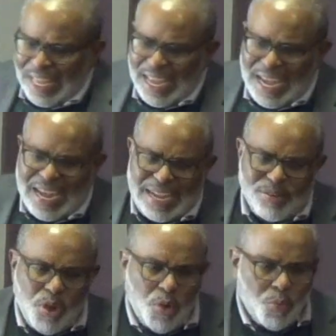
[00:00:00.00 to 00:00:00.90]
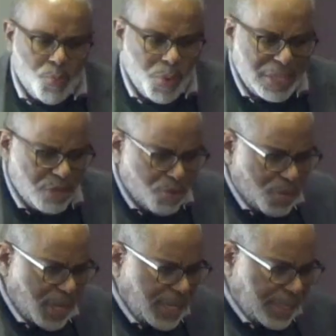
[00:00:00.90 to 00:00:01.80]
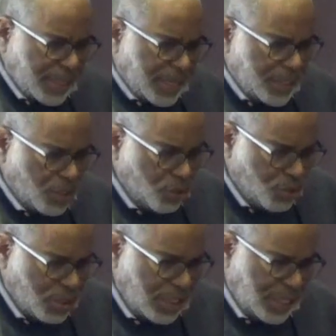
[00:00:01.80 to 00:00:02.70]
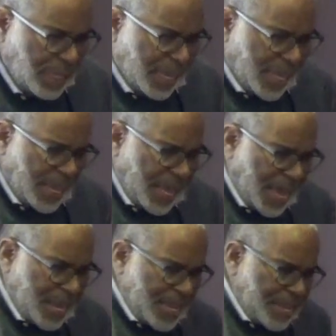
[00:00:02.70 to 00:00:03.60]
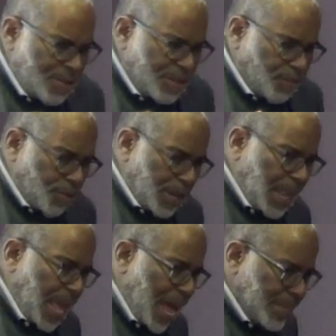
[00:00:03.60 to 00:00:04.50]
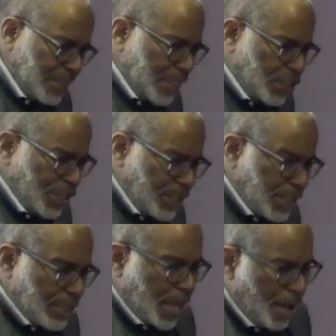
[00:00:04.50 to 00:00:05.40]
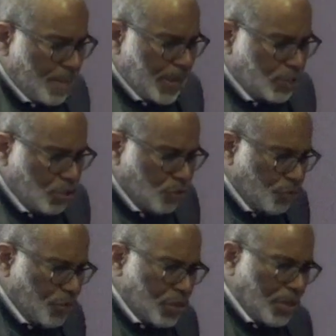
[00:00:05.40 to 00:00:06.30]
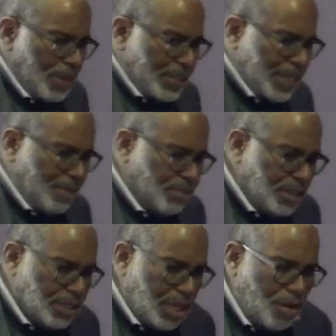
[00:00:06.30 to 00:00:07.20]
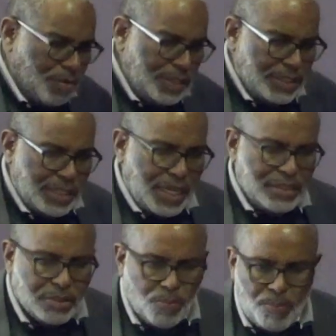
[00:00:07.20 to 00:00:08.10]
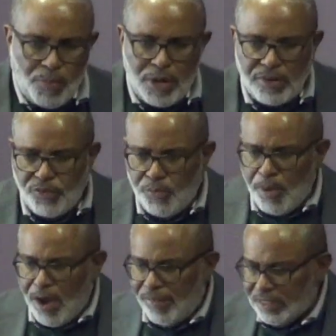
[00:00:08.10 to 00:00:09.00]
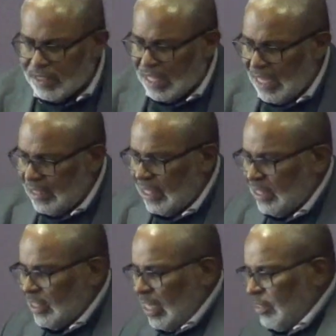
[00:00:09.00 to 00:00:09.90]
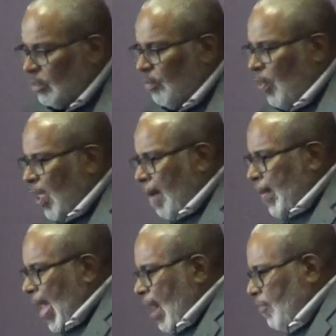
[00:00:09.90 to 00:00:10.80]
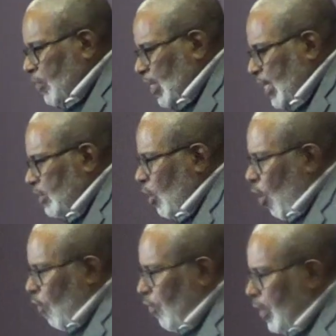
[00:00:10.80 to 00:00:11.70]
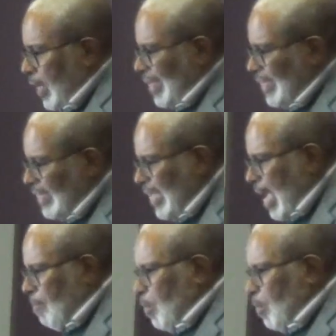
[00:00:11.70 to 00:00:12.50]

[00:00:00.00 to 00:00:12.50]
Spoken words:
And when you look at this, you see, and you have to realize that Jesus has come into Jerusalem. He's come to his own. He's done some wonderful, marvelous things. He's done some powerful things over the time